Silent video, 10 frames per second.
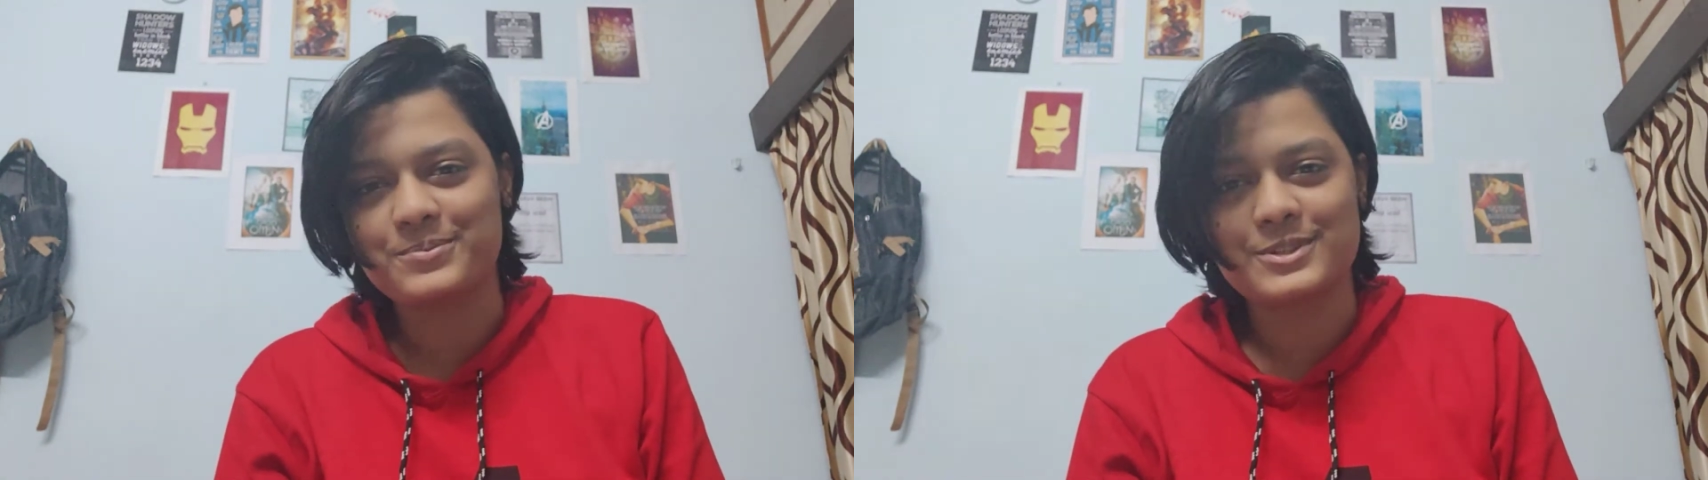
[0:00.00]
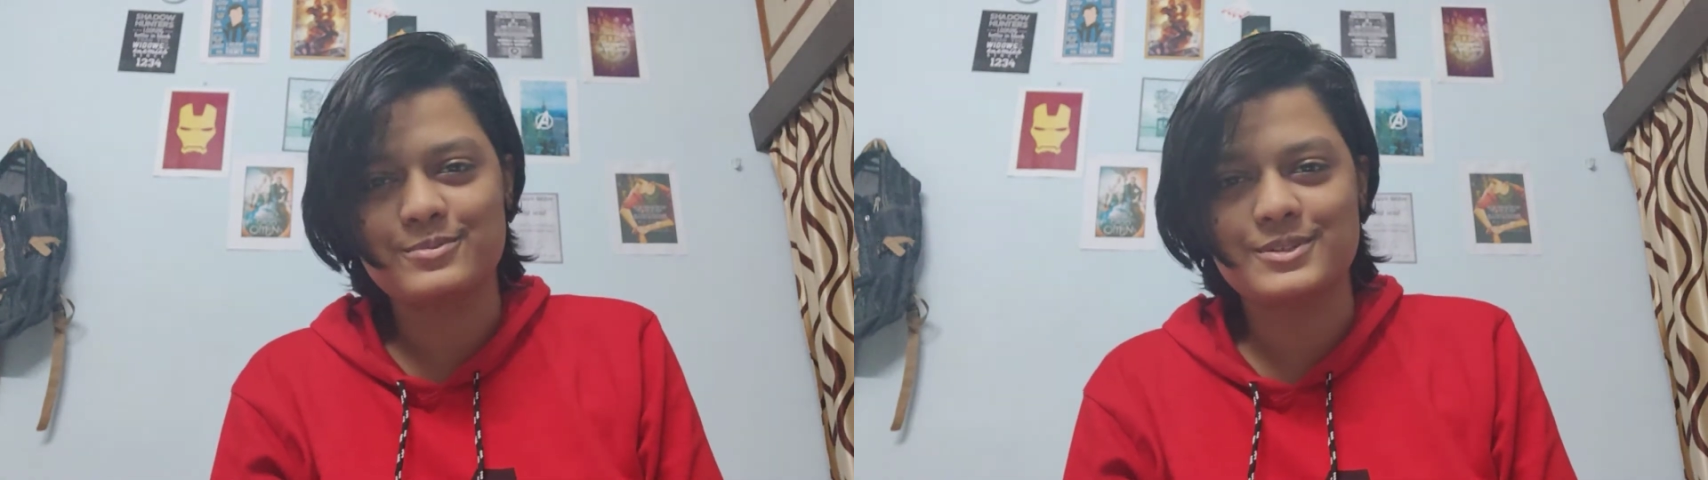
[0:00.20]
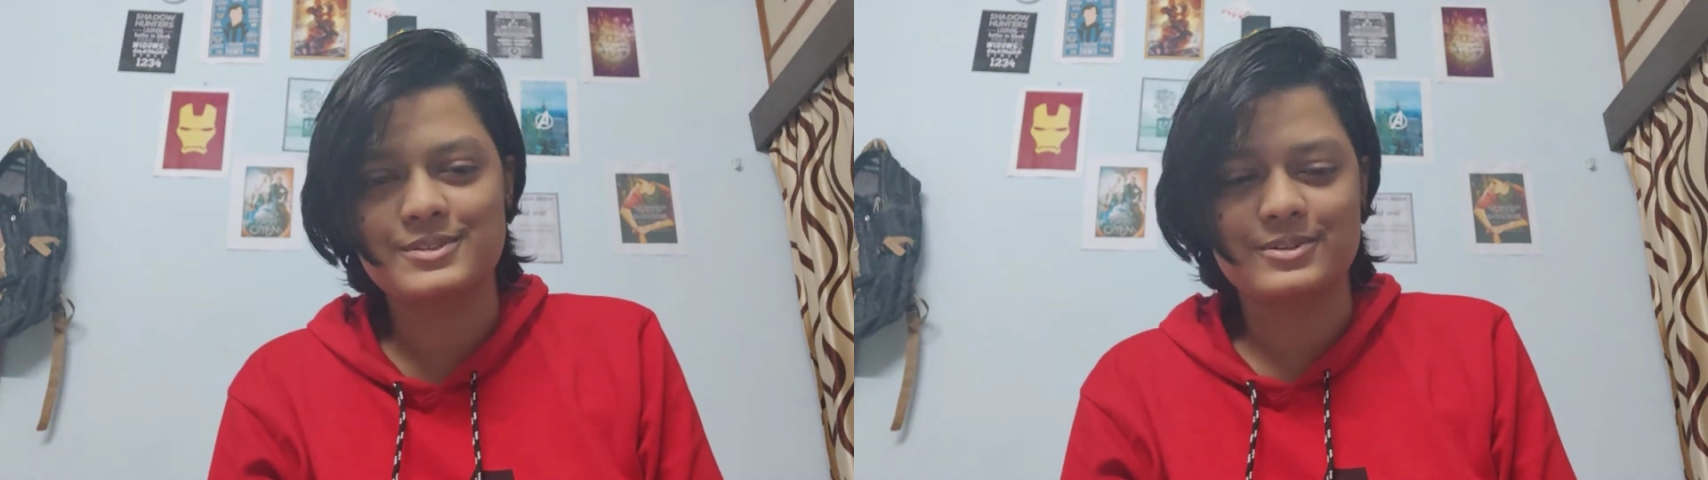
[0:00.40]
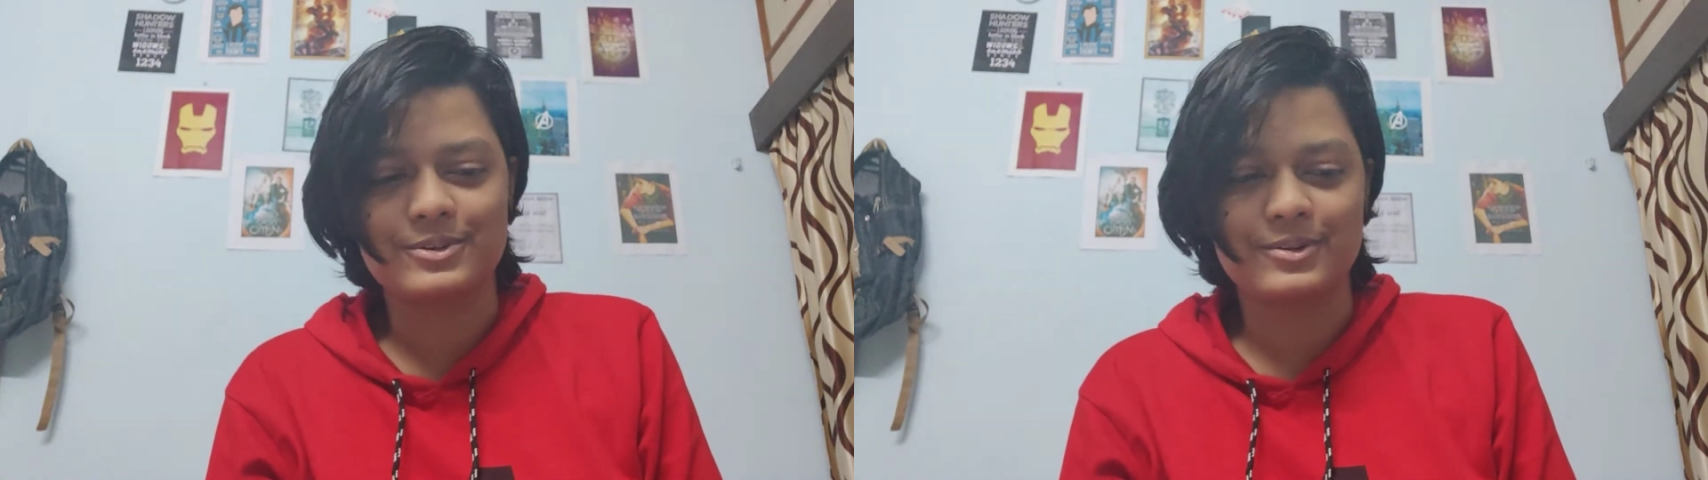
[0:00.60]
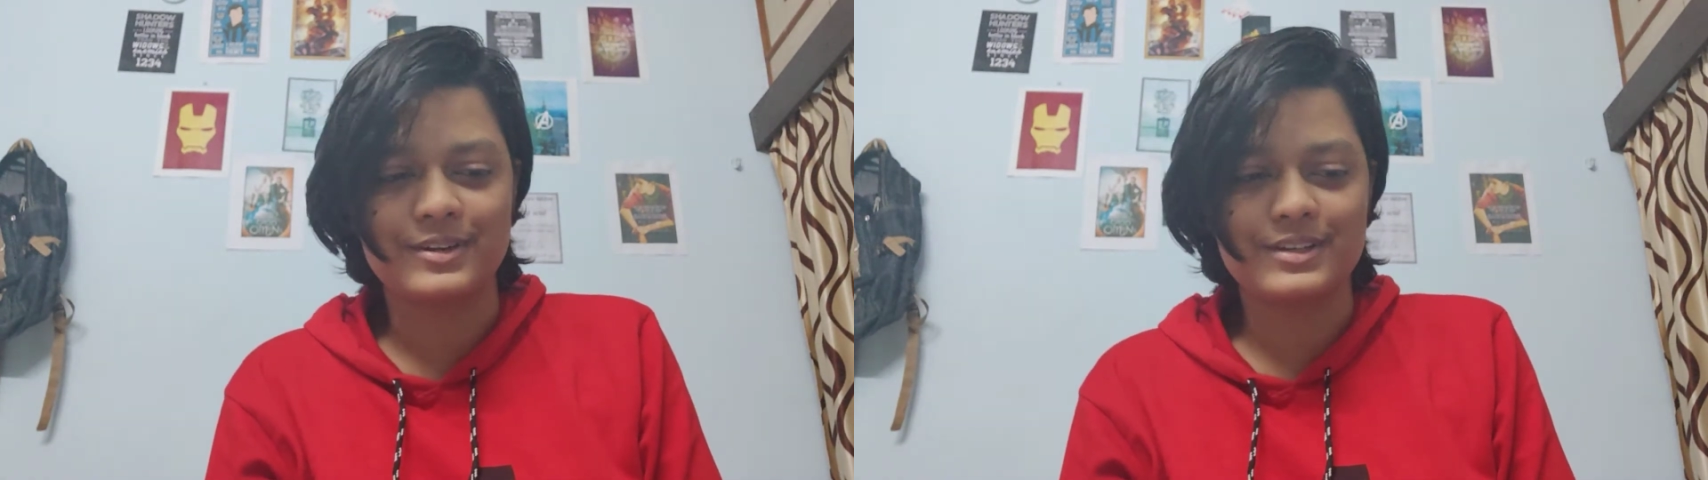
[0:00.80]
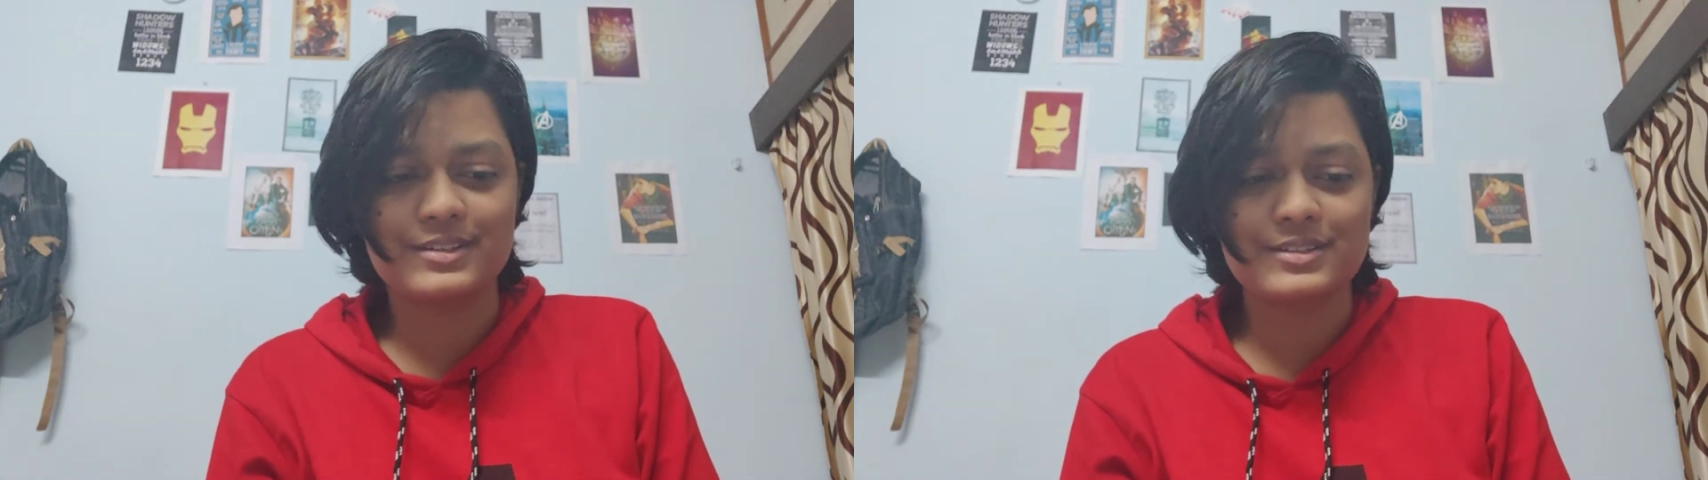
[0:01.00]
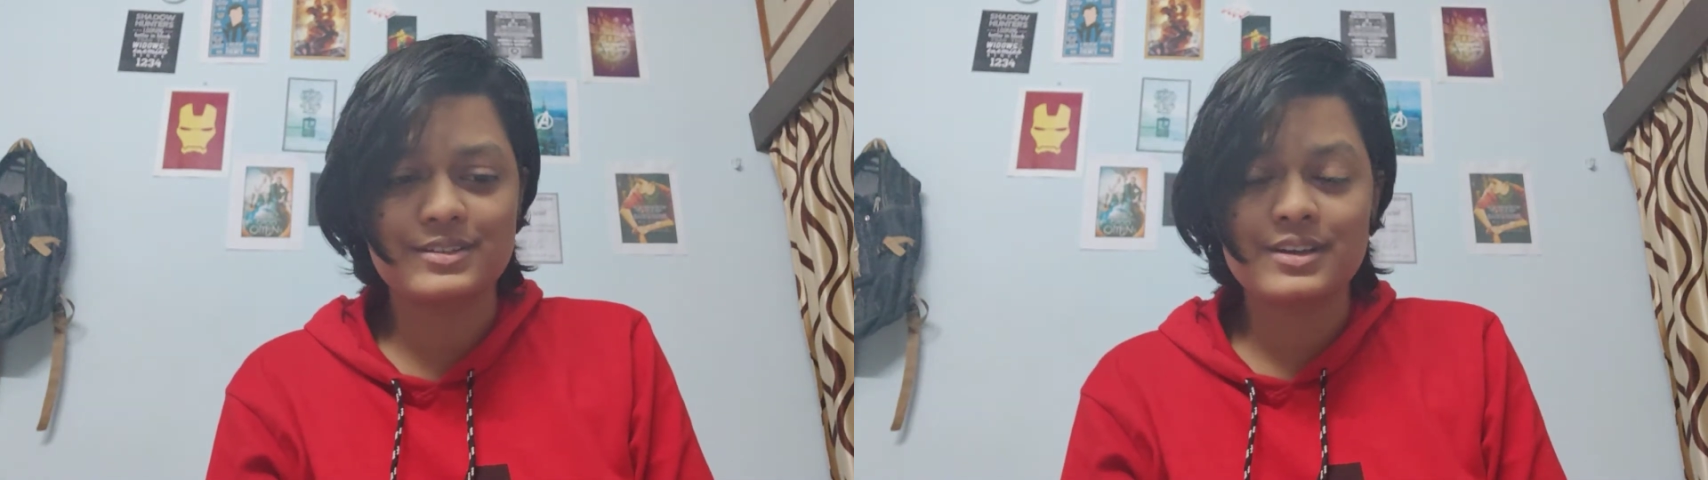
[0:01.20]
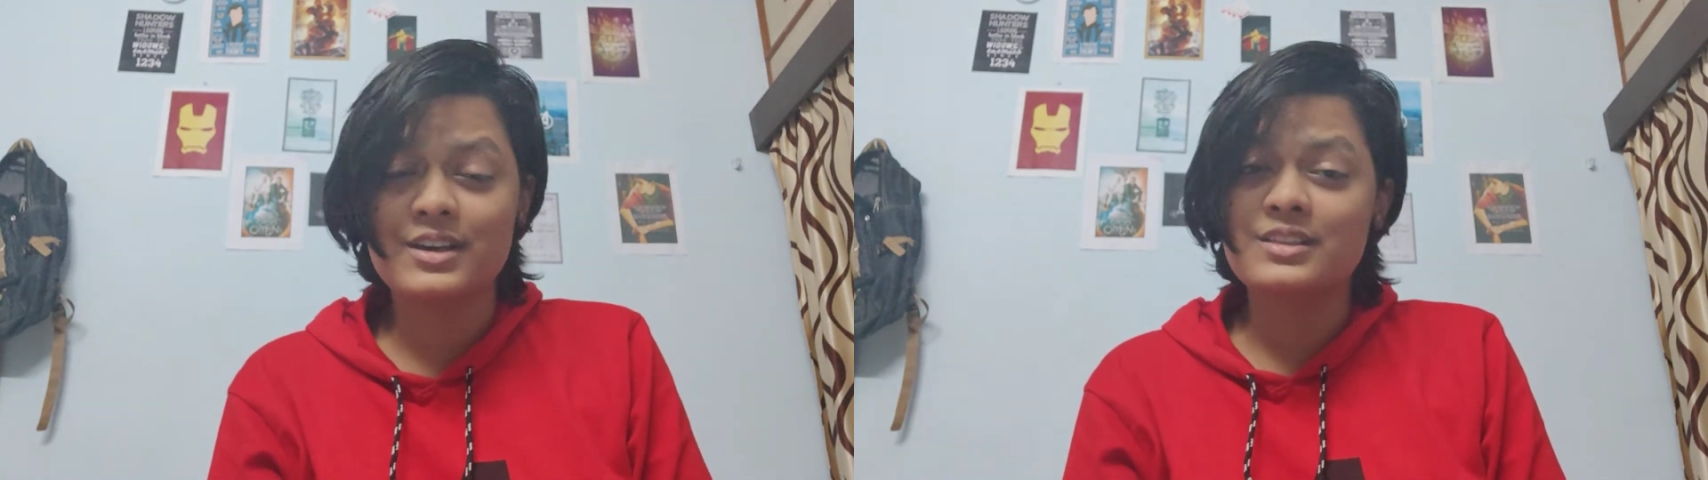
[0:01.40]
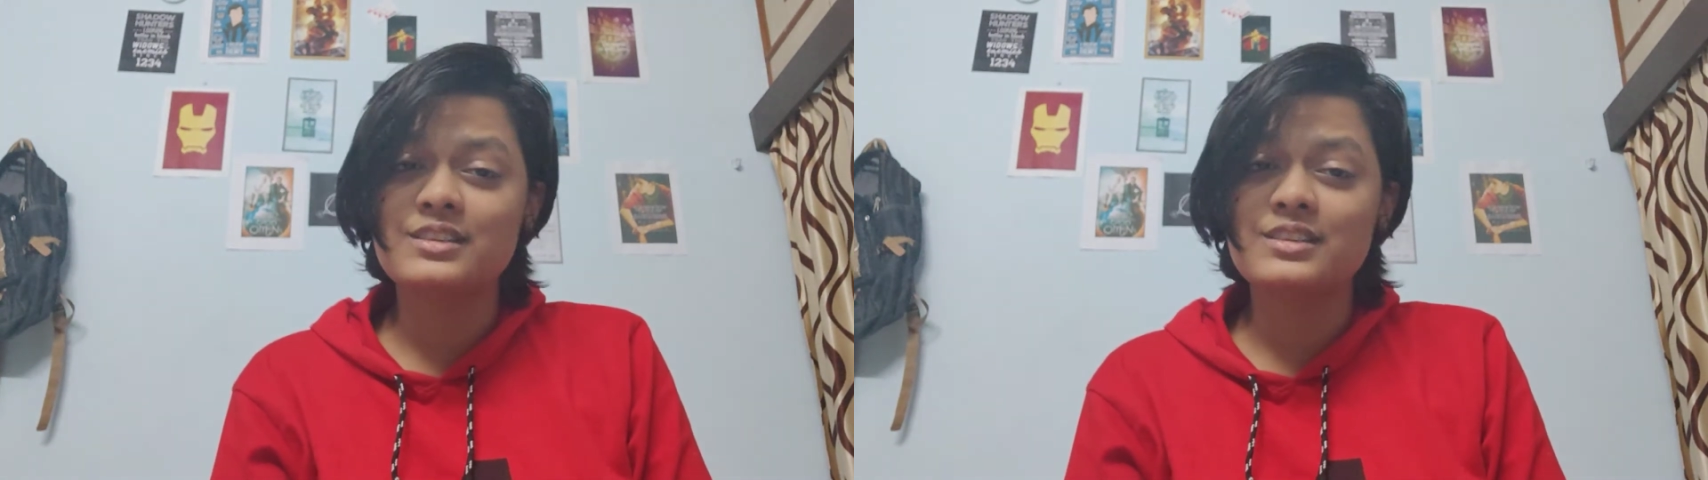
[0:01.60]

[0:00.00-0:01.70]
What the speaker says: optimist glories,